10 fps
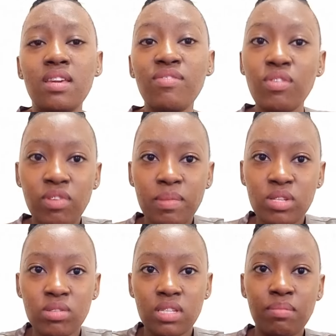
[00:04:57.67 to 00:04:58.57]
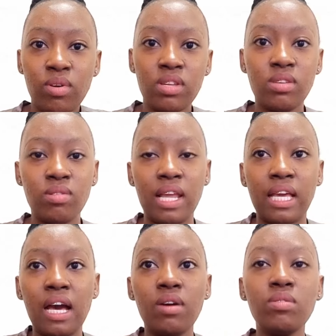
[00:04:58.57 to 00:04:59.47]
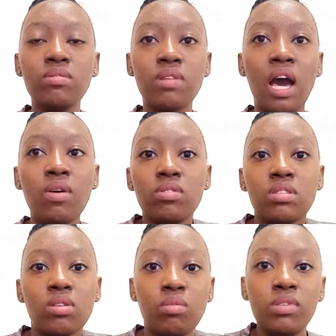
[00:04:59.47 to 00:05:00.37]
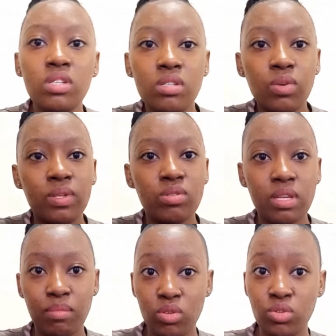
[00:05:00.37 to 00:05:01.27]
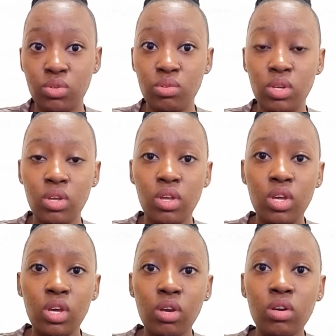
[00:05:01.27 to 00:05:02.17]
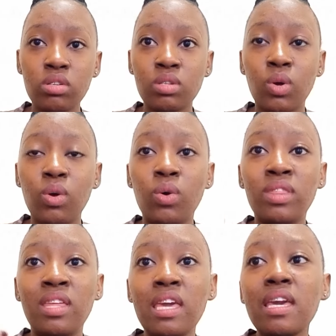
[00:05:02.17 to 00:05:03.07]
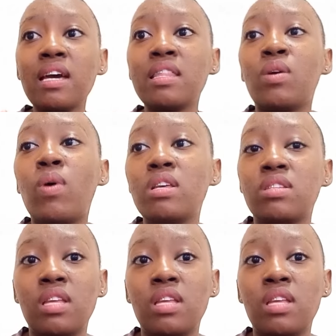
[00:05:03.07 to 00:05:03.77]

if your family is not supporting you, like how how is the community going to support you? Because they are the ones